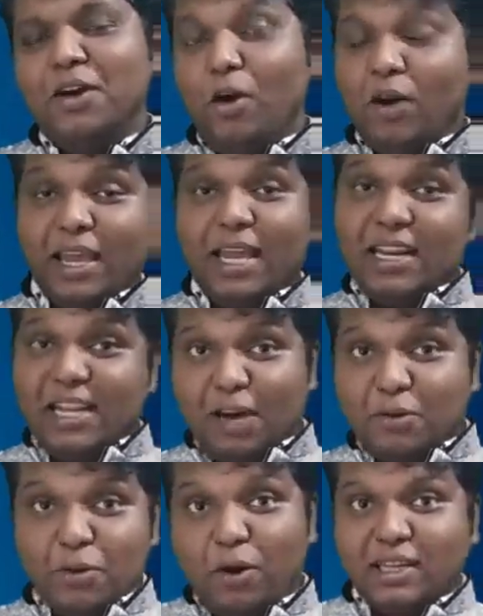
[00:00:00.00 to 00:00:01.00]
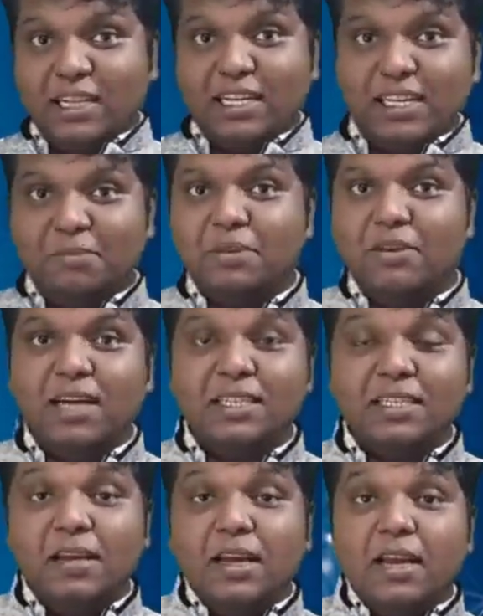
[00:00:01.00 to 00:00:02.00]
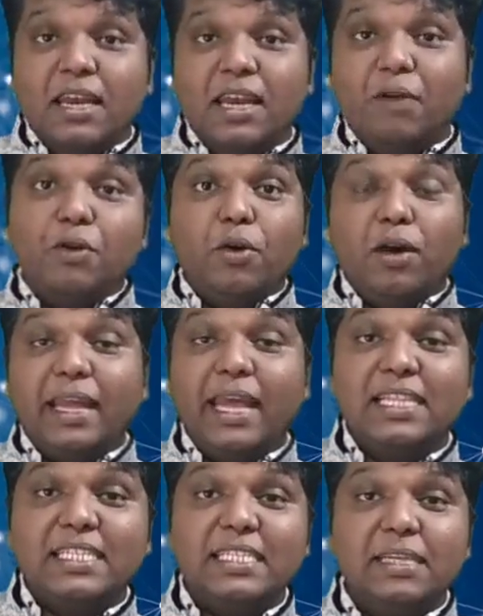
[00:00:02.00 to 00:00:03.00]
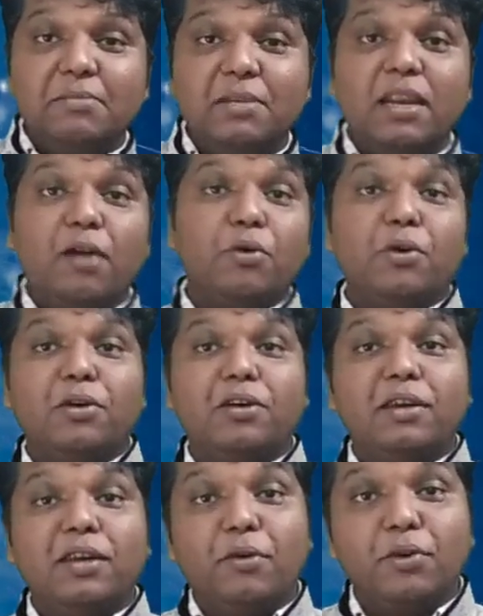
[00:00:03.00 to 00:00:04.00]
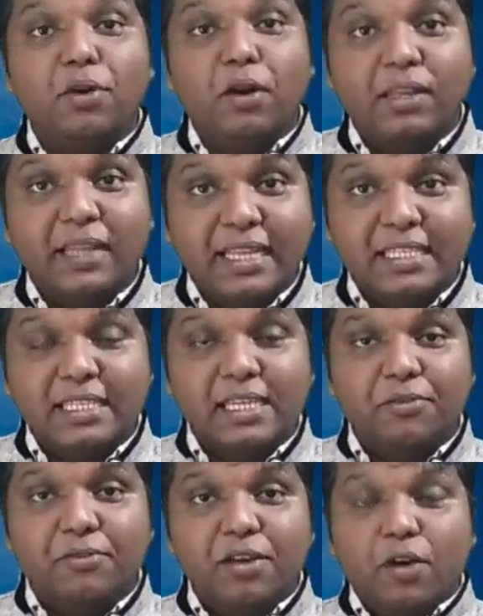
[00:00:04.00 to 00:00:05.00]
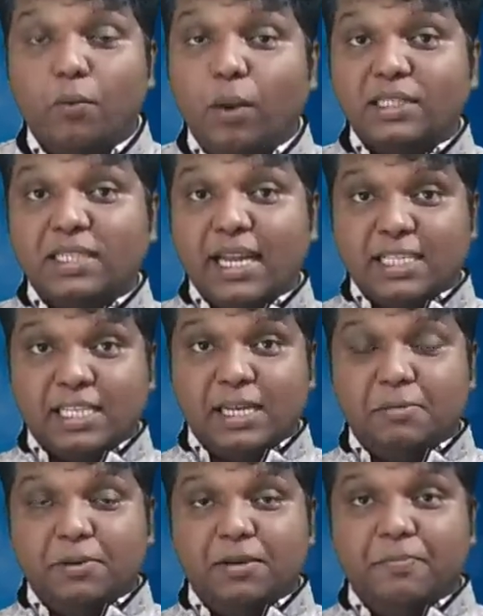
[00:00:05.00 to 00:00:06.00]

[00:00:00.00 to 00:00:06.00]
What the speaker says: Okay, anyhow you got that number, right? Now you got LCM, now you got the HCF. What's the next step?